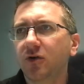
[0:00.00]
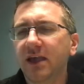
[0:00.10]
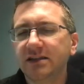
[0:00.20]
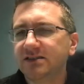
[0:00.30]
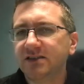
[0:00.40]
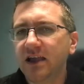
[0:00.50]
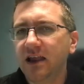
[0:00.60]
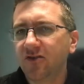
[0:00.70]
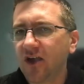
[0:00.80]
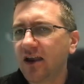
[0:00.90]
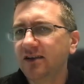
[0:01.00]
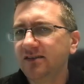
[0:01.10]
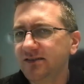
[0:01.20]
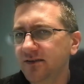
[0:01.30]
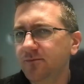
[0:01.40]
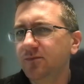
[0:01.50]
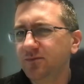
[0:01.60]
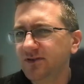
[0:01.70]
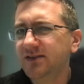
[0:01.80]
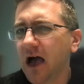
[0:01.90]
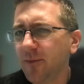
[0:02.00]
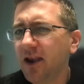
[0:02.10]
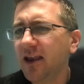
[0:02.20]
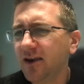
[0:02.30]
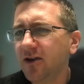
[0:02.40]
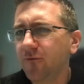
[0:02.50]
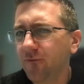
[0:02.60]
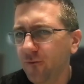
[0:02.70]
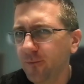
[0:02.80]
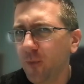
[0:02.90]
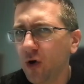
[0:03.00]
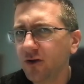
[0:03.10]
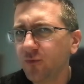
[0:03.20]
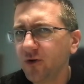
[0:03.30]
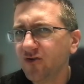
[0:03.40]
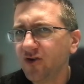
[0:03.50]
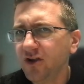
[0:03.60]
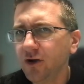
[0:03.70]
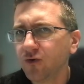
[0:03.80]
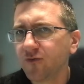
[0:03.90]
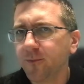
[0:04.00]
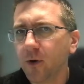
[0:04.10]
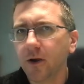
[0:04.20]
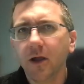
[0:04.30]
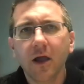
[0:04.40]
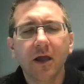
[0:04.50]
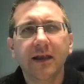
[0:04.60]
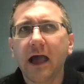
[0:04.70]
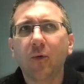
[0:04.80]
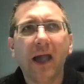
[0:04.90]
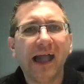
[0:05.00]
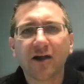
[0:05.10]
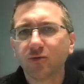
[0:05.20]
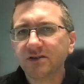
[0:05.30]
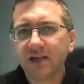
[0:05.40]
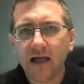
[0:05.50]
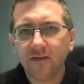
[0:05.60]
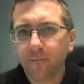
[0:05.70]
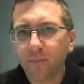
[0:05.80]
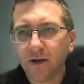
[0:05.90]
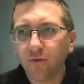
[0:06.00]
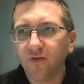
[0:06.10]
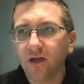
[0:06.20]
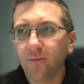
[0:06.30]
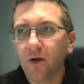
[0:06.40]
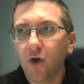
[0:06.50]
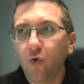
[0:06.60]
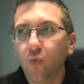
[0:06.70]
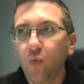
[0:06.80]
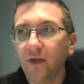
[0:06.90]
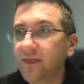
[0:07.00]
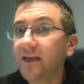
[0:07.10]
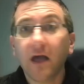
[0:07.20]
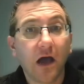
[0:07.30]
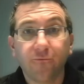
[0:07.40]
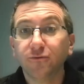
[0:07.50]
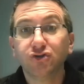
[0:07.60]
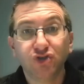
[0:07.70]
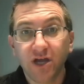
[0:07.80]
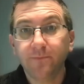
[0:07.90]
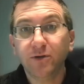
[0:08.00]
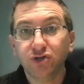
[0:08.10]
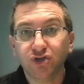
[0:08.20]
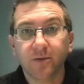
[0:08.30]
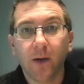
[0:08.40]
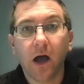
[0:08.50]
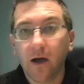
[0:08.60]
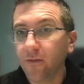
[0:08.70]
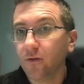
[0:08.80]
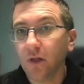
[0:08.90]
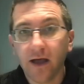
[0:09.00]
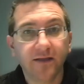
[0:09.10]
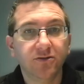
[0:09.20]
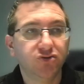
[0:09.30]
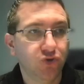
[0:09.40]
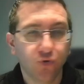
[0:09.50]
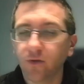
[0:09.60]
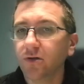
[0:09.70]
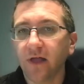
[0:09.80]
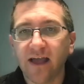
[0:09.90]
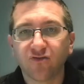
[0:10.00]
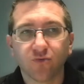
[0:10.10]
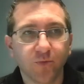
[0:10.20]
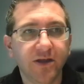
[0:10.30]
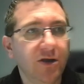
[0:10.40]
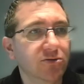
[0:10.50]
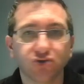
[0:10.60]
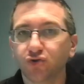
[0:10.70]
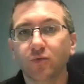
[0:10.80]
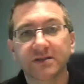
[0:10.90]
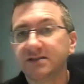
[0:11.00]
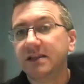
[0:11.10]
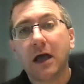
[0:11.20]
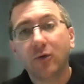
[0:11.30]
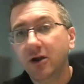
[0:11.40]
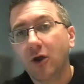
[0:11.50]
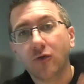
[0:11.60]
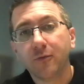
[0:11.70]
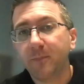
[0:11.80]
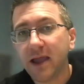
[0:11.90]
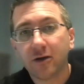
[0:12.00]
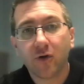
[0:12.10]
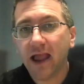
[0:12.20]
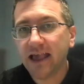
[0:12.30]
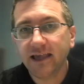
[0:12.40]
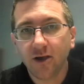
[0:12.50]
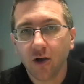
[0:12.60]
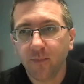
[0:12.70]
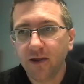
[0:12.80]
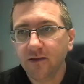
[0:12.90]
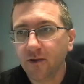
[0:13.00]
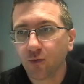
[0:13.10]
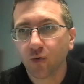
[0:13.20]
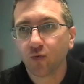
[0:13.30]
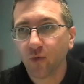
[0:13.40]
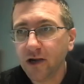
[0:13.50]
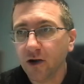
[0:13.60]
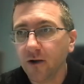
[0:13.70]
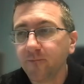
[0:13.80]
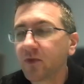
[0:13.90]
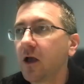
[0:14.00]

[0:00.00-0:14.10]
Kent State has kind of dominated in football in recent years, but now Akron's gotten the better of them with a conference championship on the line 2 of the last 3 years. So it's now another banner hanging up in their arena.